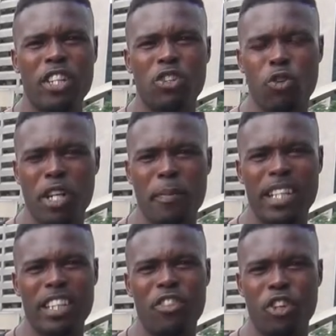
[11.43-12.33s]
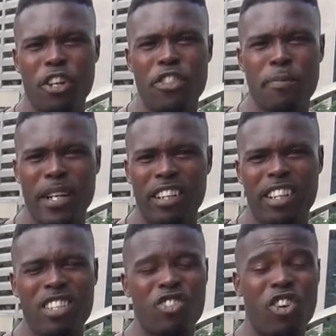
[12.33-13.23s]
tournament in North
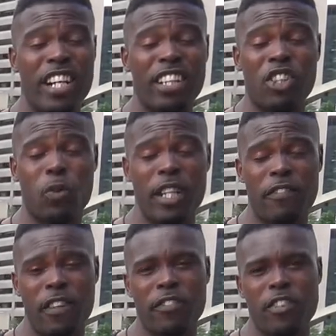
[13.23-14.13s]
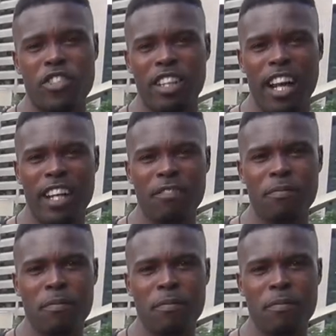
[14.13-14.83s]
America starting the 25th of July.